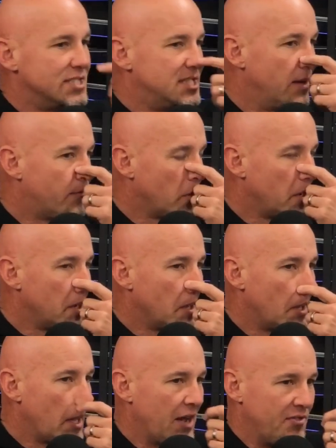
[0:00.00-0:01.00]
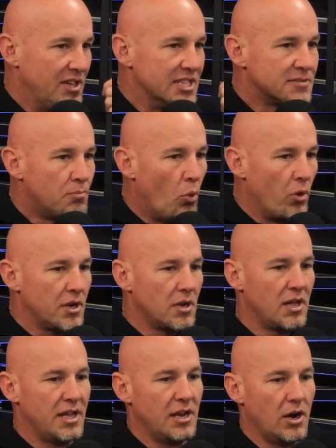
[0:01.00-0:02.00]
different at this point.
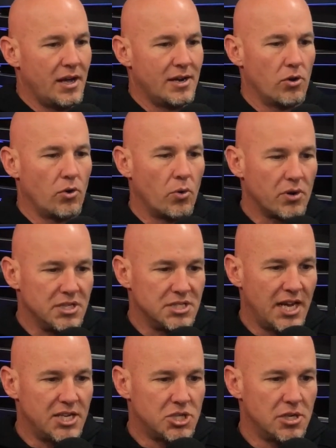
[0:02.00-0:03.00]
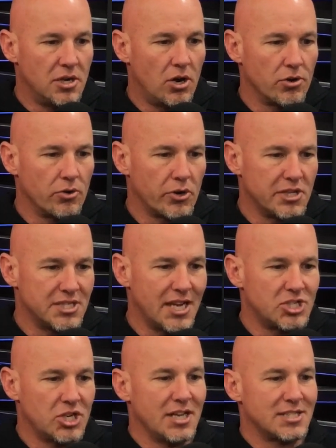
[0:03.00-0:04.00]
You know, in our organization, our
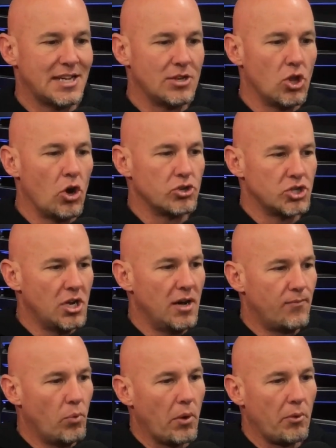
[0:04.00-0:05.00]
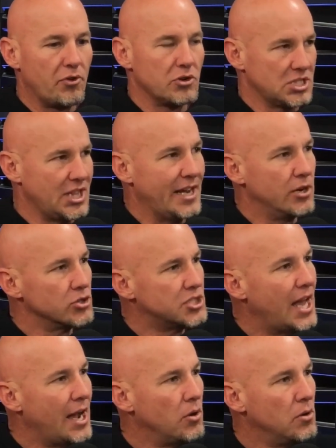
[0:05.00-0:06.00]
organization is getting large enough where there's layers
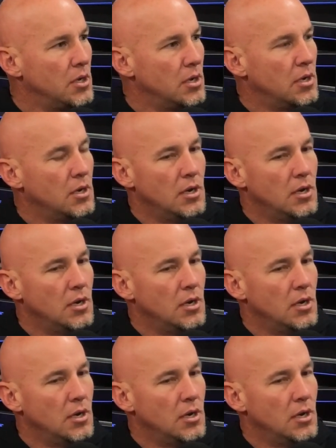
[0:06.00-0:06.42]
now. Okay.